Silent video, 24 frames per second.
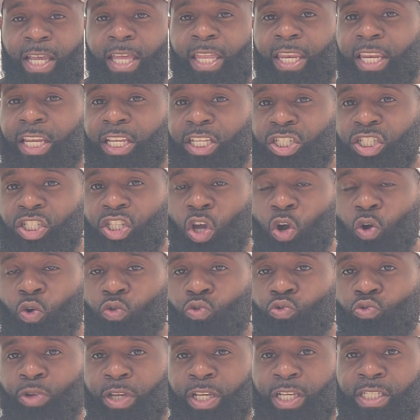And there's no
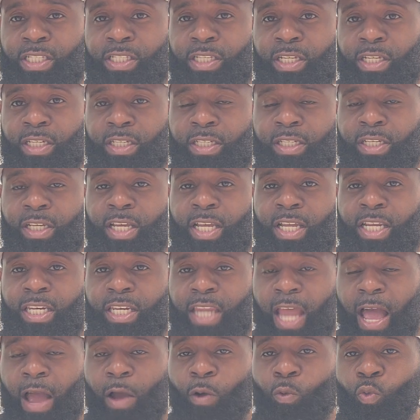reason,
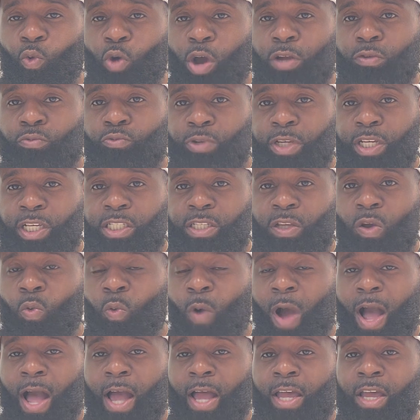not one reason
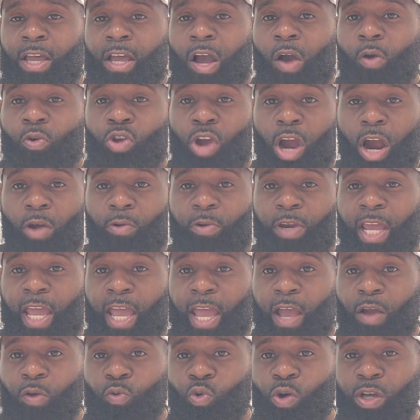why. We already
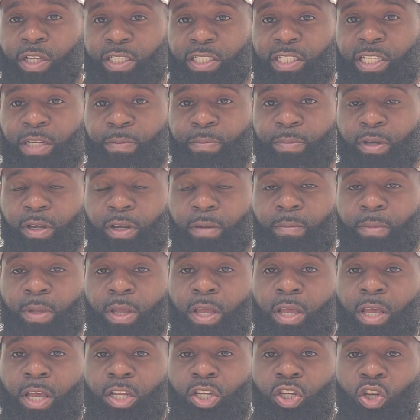had one slip up.
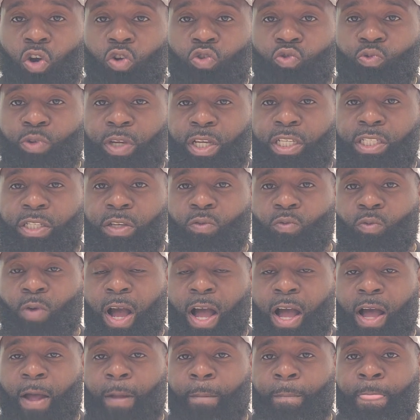No reason
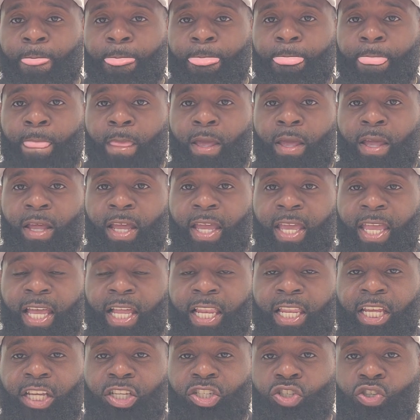why
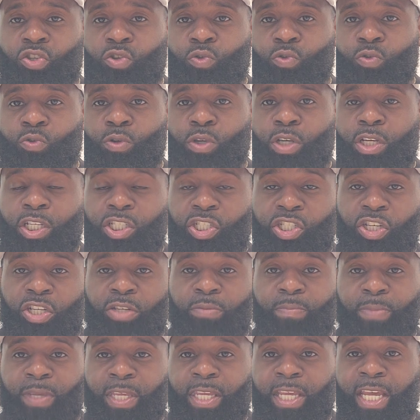LSU
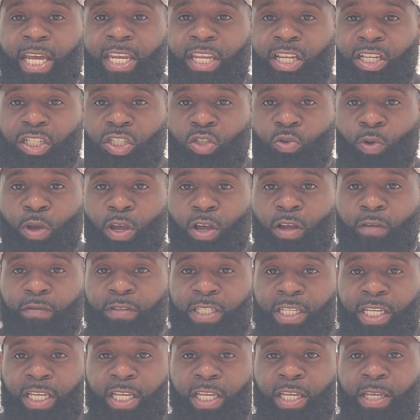shouldn't be in this
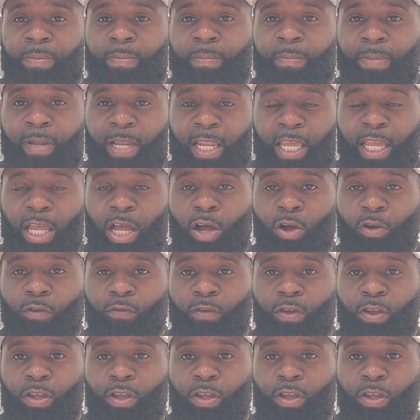12-team playoff.